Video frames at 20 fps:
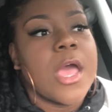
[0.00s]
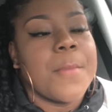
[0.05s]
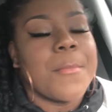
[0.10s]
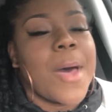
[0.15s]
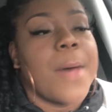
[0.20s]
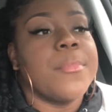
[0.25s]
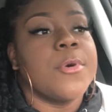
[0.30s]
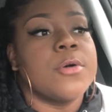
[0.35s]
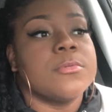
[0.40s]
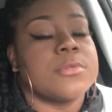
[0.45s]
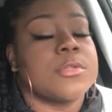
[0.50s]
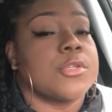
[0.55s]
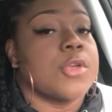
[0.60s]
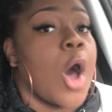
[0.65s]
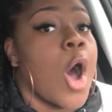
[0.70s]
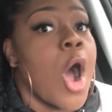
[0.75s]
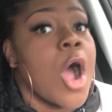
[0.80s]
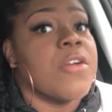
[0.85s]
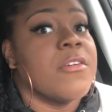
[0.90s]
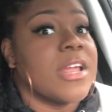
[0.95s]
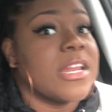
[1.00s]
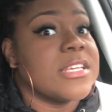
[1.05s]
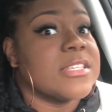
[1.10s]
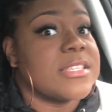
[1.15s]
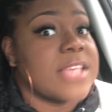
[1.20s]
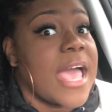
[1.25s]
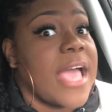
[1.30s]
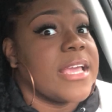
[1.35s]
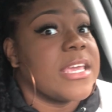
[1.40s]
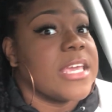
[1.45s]
my boobs is already
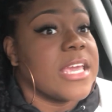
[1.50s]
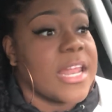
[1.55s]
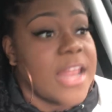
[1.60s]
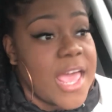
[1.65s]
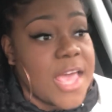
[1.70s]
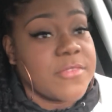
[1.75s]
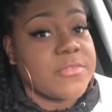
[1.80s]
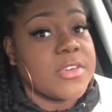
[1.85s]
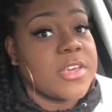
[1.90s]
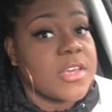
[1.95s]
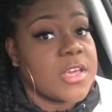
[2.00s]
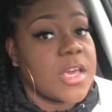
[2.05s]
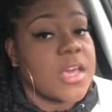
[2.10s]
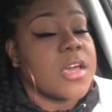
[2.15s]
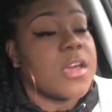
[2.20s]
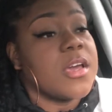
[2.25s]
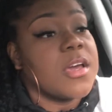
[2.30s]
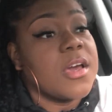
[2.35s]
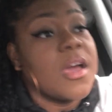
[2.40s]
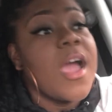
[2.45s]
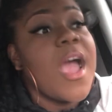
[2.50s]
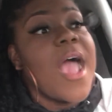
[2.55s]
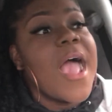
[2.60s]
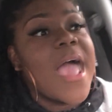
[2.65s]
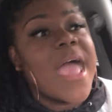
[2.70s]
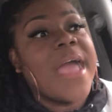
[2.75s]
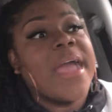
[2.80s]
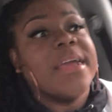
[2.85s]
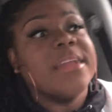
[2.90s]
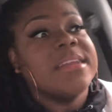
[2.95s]
saggy and heavy,
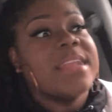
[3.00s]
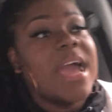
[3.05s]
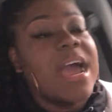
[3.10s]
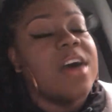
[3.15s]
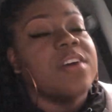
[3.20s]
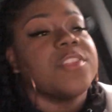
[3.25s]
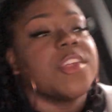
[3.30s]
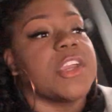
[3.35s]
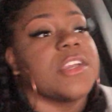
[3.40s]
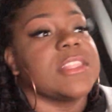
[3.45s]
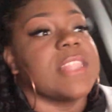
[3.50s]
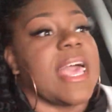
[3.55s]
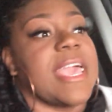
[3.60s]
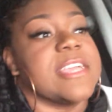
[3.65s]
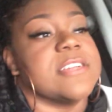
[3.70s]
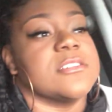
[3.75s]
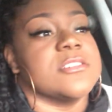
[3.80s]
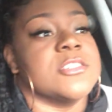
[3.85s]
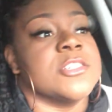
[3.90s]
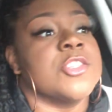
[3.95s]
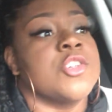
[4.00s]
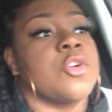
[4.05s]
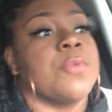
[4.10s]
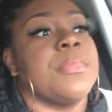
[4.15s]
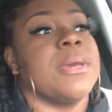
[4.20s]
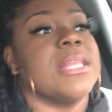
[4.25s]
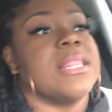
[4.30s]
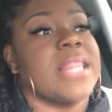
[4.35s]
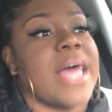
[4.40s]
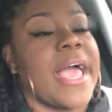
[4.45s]
and now they're like a
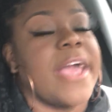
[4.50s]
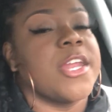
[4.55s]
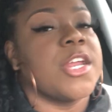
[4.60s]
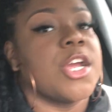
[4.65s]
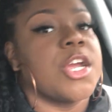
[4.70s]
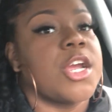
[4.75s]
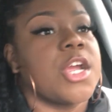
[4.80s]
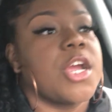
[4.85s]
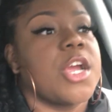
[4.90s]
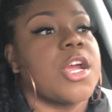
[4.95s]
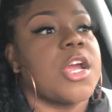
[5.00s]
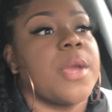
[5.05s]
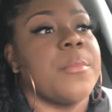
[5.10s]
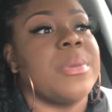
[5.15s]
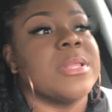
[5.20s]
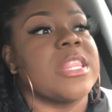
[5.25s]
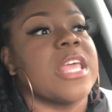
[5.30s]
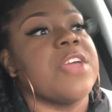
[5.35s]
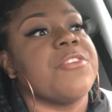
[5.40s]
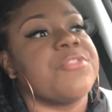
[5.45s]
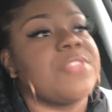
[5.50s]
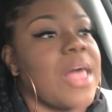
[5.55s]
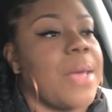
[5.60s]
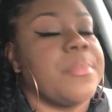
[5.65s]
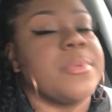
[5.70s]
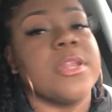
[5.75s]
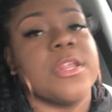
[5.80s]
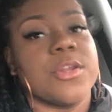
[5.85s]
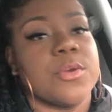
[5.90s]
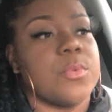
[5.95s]
little bit lighter, but they
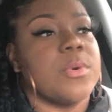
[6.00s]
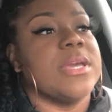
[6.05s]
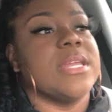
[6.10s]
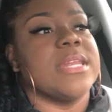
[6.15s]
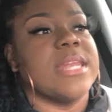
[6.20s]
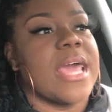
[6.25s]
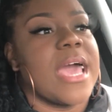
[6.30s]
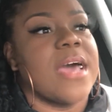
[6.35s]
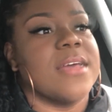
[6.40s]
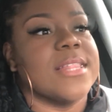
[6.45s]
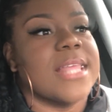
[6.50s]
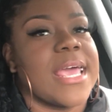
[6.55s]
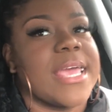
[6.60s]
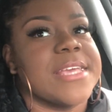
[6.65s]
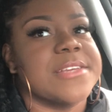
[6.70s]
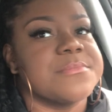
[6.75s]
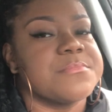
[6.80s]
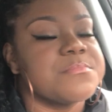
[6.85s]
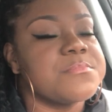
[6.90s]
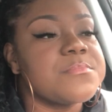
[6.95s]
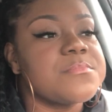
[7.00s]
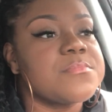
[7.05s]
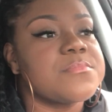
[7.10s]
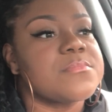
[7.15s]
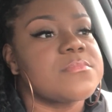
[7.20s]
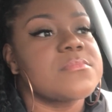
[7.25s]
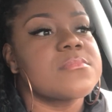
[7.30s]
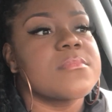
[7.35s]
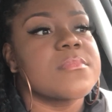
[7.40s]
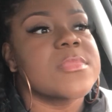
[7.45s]
flopping in the wind now. Like
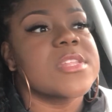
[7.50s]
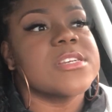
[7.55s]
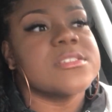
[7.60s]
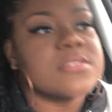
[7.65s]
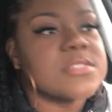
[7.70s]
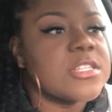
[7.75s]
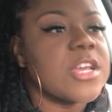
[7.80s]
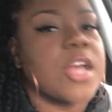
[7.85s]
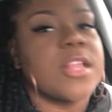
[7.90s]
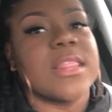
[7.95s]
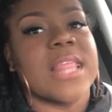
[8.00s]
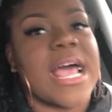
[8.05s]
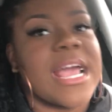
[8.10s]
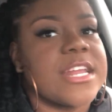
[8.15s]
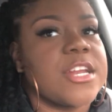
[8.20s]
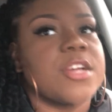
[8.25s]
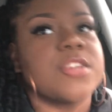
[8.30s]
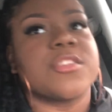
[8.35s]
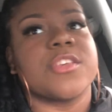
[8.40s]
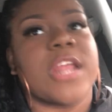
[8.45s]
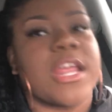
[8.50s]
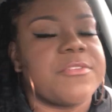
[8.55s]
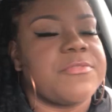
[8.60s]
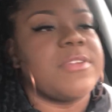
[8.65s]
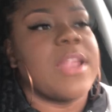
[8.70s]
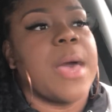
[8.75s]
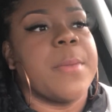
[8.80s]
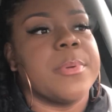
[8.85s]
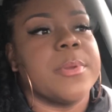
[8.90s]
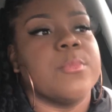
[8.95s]
they're lighter, so they
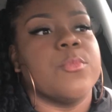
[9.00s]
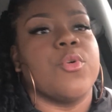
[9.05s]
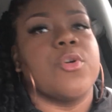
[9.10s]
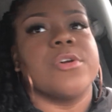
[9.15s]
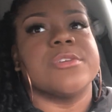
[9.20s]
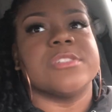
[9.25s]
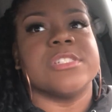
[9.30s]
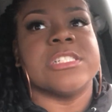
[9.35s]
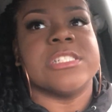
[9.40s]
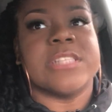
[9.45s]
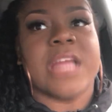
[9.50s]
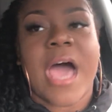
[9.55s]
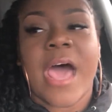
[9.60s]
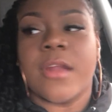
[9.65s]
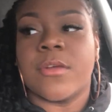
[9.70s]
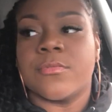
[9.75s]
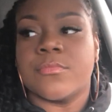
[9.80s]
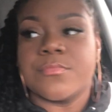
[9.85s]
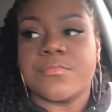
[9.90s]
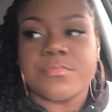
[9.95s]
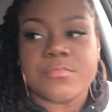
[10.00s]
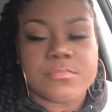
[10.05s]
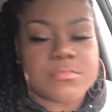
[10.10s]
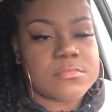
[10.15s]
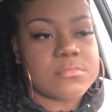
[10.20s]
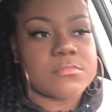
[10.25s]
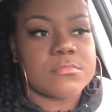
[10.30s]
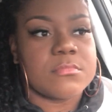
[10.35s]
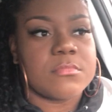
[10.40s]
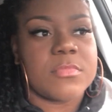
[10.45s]
flopping more, and I don't
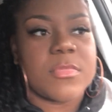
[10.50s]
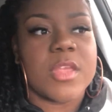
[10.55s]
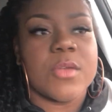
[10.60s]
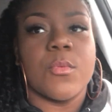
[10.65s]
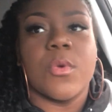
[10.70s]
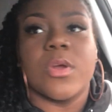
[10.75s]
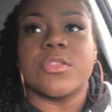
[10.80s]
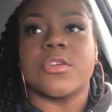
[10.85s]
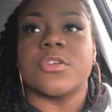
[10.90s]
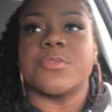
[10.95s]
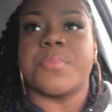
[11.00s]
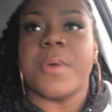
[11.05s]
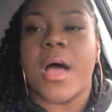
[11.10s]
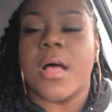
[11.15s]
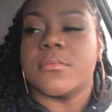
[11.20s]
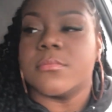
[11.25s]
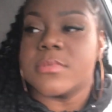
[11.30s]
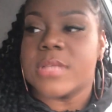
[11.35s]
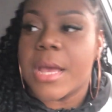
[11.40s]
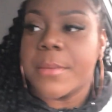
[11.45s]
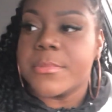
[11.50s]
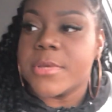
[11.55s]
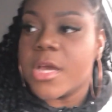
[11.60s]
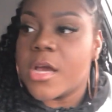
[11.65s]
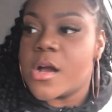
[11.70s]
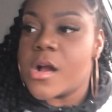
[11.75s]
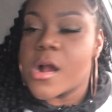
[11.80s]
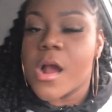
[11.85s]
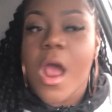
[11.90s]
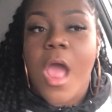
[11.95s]
want those problems. I'm
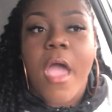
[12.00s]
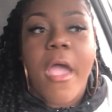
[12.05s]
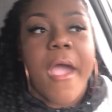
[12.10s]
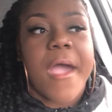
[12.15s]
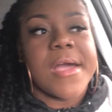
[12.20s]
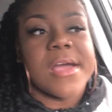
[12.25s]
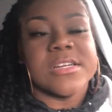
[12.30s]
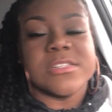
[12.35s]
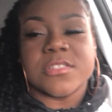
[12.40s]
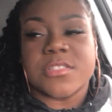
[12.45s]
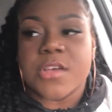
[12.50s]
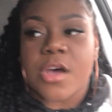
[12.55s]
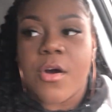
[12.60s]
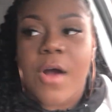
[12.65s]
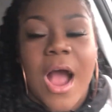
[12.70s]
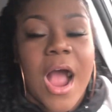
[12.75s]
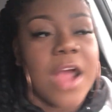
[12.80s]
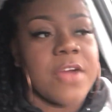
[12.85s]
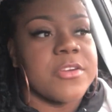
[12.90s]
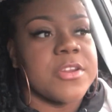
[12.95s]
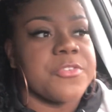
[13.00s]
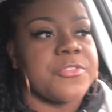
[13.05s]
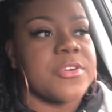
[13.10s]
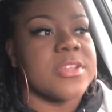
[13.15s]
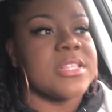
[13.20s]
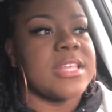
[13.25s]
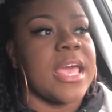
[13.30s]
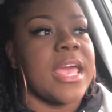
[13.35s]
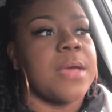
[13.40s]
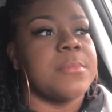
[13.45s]
young, and so I already
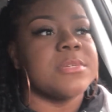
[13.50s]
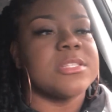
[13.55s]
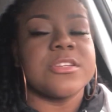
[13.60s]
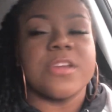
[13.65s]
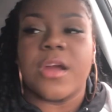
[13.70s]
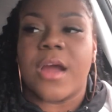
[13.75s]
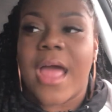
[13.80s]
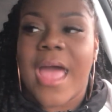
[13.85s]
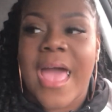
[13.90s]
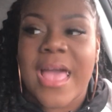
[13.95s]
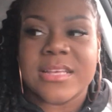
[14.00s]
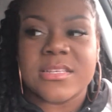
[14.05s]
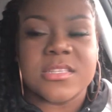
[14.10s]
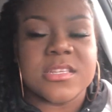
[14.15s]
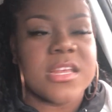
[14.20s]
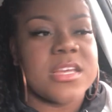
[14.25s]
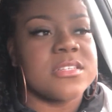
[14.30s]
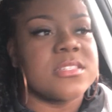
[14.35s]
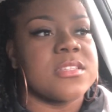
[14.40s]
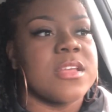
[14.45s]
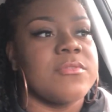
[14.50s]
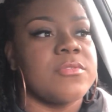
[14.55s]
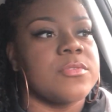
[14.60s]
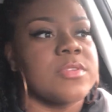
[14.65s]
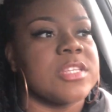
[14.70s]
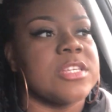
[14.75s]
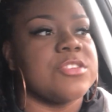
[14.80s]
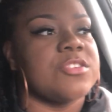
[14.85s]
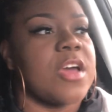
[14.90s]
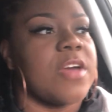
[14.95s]
feel, damn, is there an accident? It's never
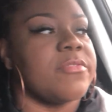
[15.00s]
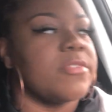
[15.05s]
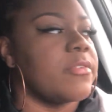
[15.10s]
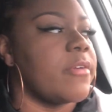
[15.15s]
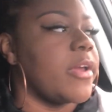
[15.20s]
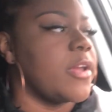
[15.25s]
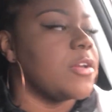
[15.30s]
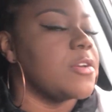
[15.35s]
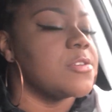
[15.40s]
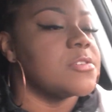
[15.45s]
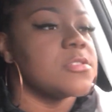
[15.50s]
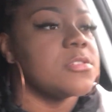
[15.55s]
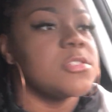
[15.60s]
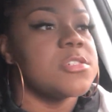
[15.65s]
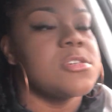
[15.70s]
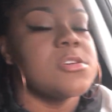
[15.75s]
really traffic right here.